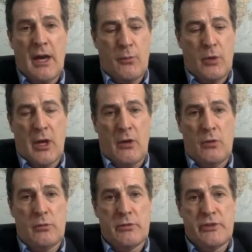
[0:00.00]
and we're
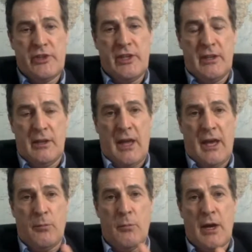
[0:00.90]
now seeding
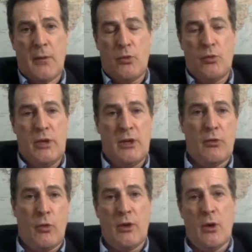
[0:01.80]
them and we're
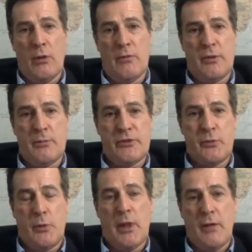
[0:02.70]
regrowing all of them. So
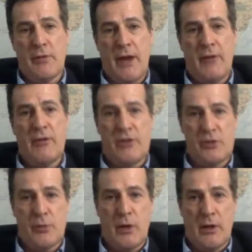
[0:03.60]
we'll have
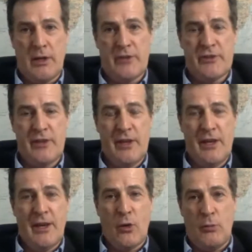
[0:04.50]
heritage barleys
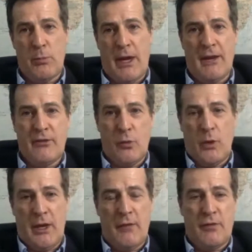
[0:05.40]
going back to
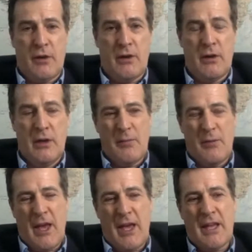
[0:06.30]
whenever.
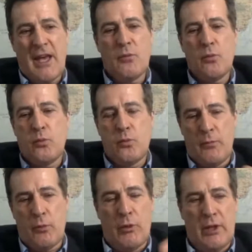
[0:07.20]
And
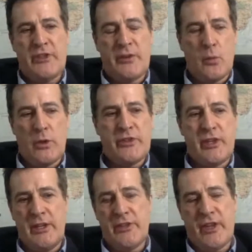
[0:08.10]
when we're releasing
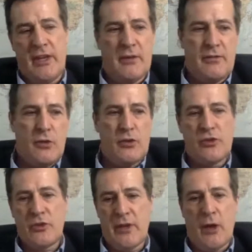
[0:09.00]
whiskies in the
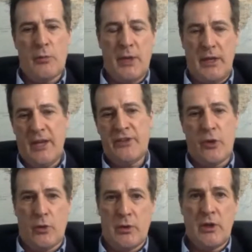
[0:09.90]
future, that will be in his
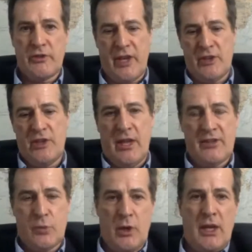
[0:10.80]
honour, because actually
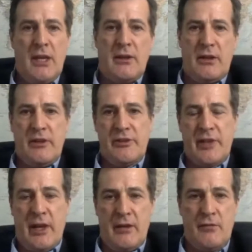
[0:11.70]
that's what he did in his
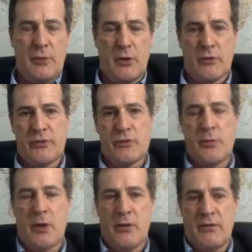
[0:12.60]
life, but also it's
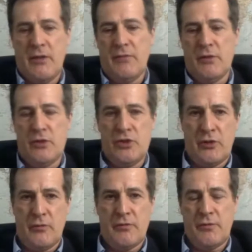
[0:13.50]
part of the evolution
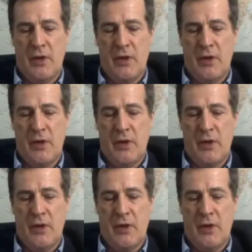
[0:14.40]
of